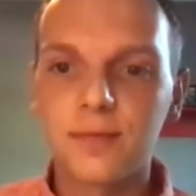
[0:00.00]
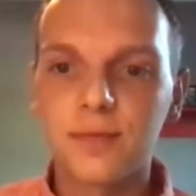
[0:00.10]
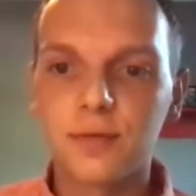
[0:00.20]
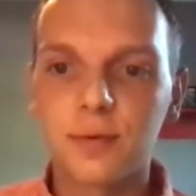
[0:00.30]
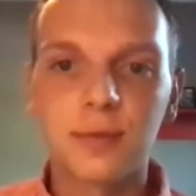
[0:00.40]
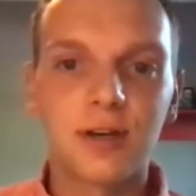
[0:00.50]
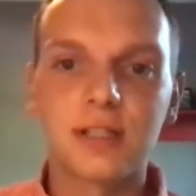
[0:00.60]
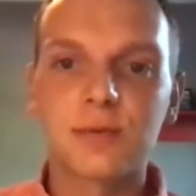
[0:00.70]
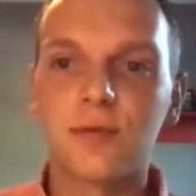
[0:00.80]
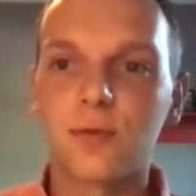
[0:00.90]
from the audience,
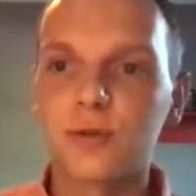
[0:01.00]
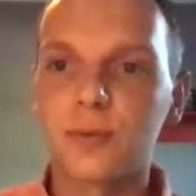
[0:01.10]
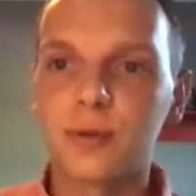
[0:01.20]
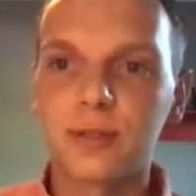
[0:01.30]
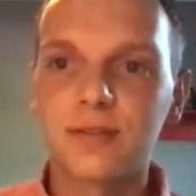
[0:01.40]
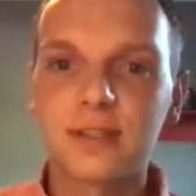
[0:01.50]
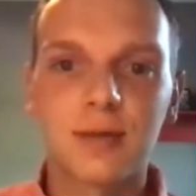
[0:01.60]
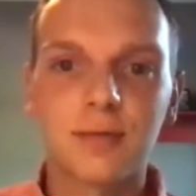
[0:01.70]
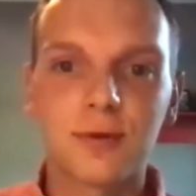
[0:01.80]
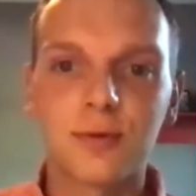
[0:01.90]
but unfortunately, we only have
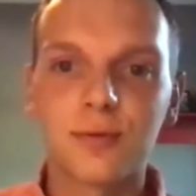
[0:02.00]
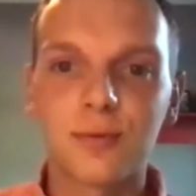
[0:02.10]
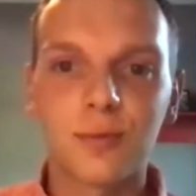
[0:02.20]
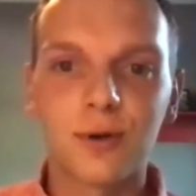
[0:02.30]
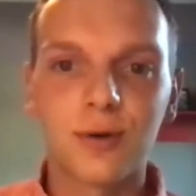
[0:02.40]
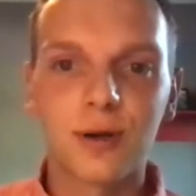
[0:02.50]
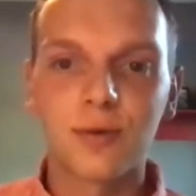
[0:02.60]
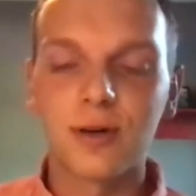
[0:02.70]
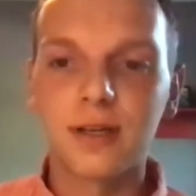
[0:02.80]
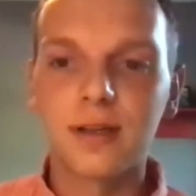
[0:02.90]
time for one more quick
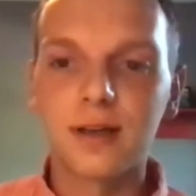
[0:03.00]
one.